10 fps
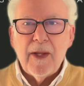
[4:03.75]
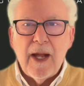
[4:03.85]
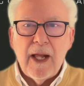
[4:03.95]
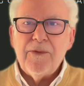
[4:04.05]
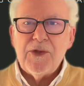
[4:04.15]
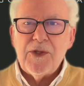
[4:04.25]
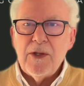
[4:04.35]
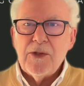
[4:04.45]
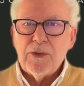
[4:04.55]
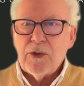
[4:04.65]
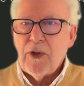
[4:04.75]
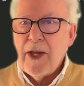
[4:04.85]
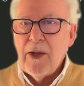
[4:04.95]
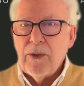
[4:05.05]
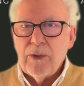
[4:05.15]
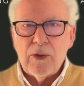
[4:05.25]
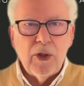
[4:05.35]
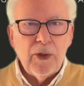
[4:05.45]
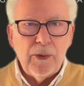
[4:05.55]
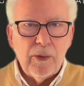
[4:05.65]
AlphaSense or Crayon or
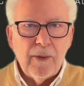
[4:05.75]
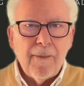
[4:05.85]
Clue,